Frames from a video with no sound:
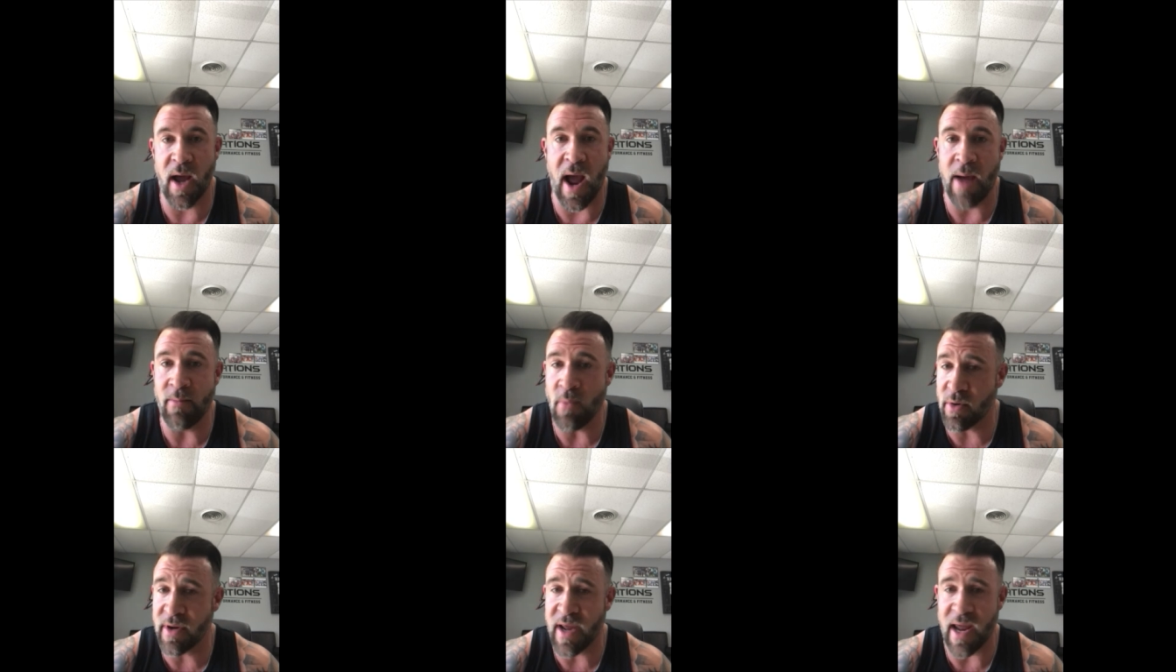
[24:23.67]

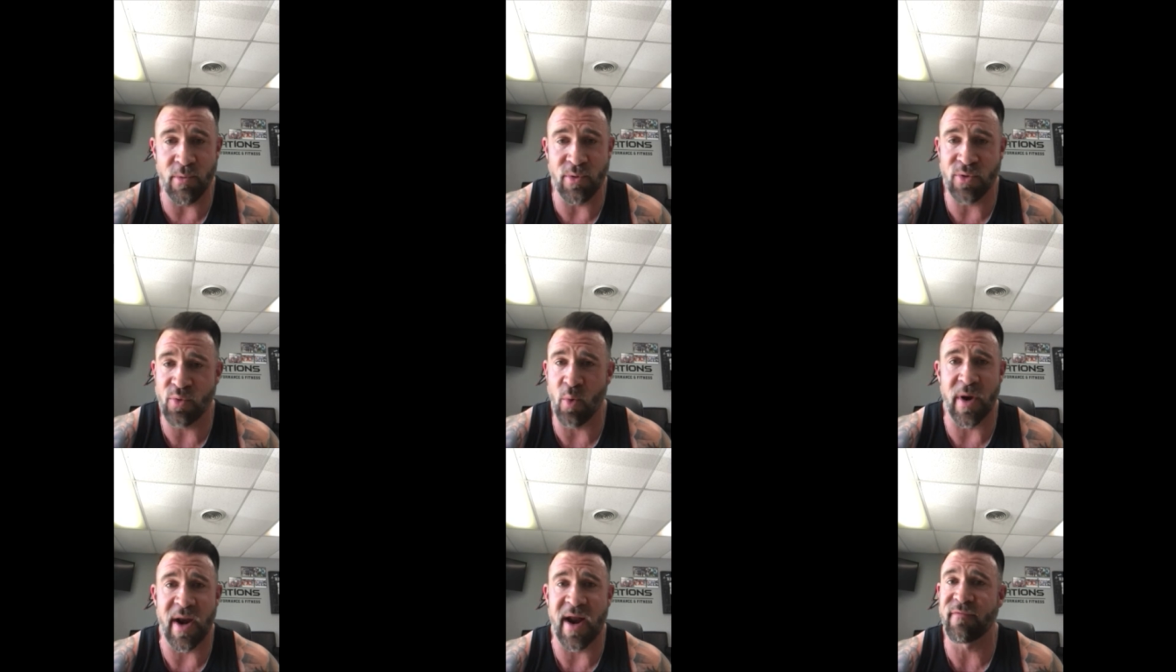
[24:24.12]
I'm okay
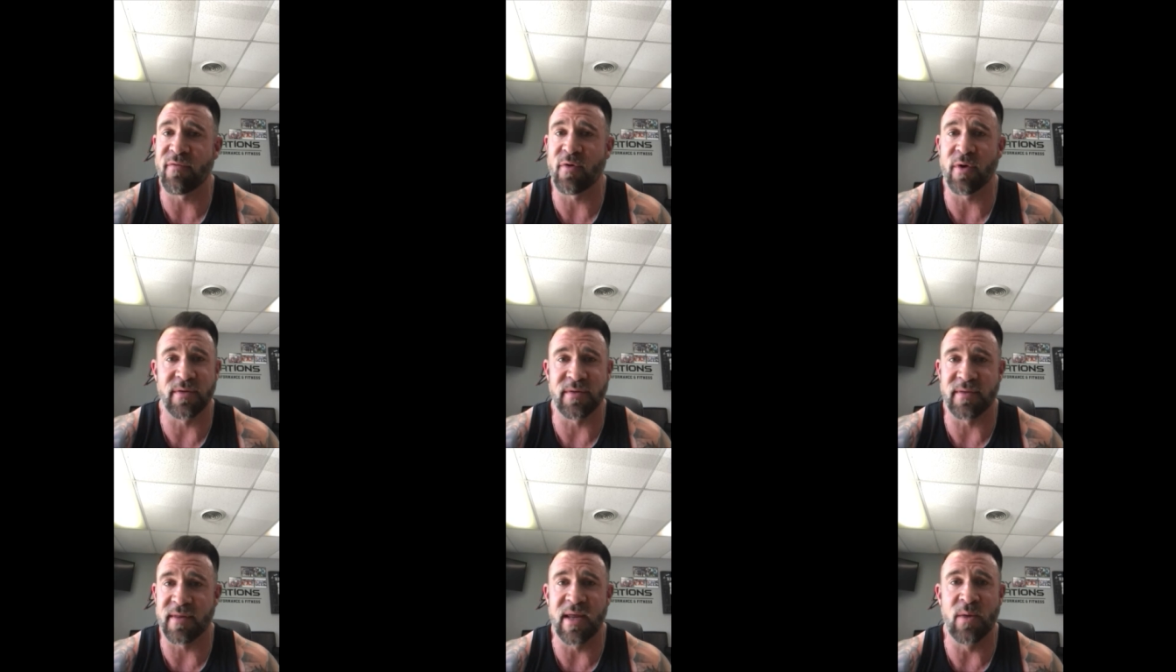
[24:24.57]
with
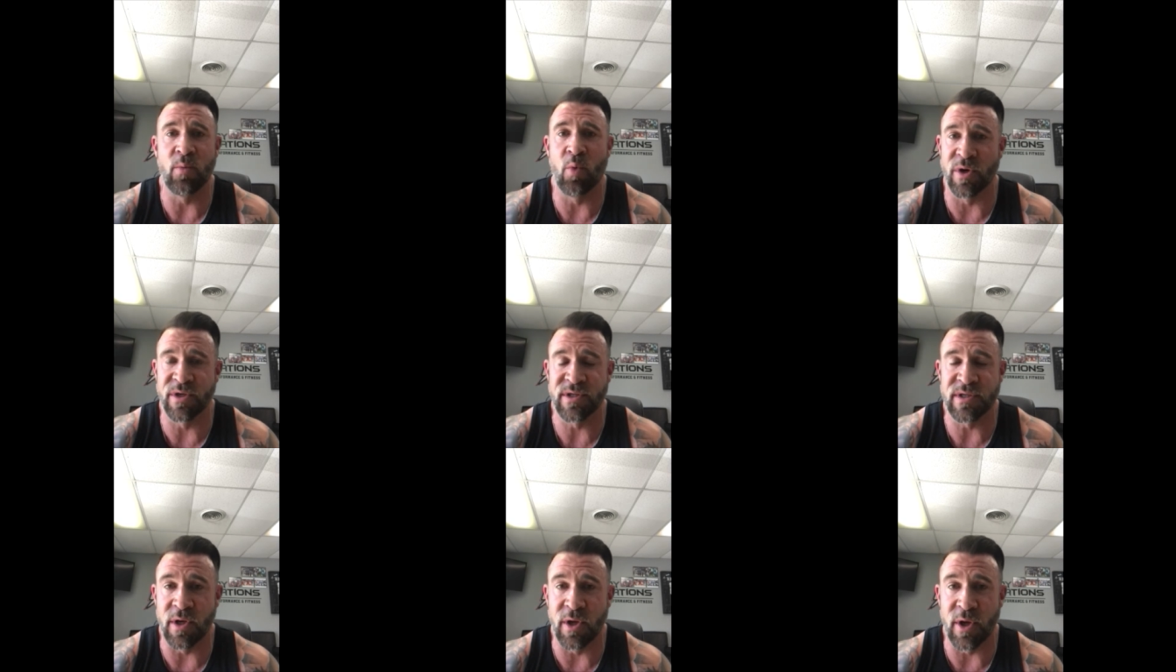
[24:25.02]
whatever he
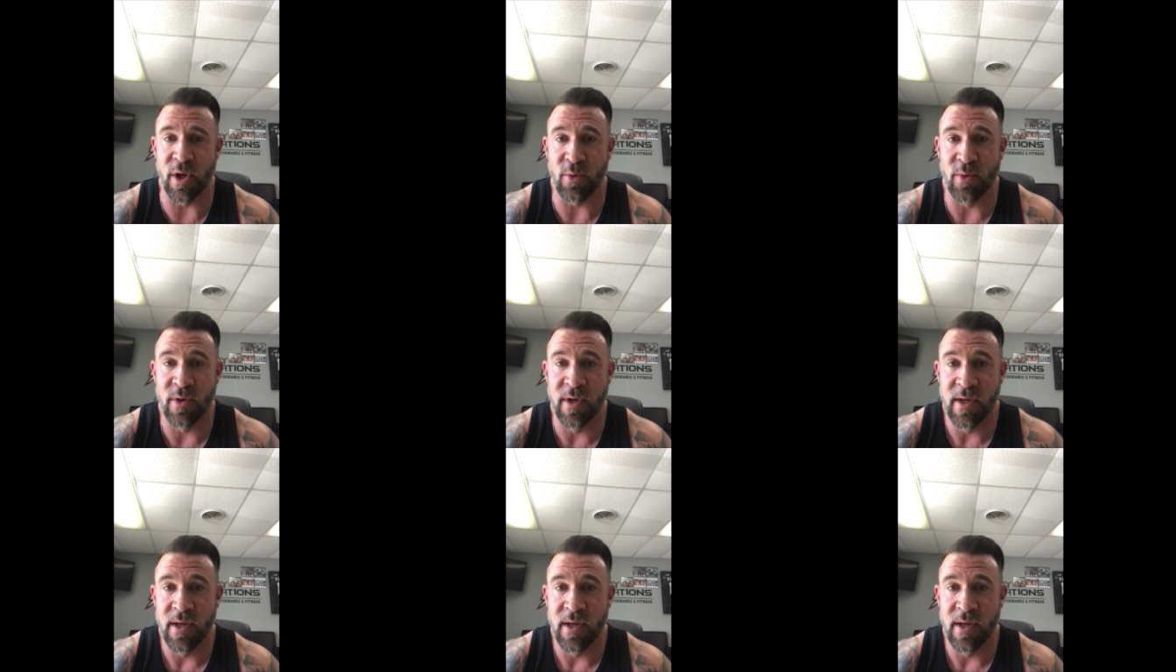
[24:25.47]
wants to do,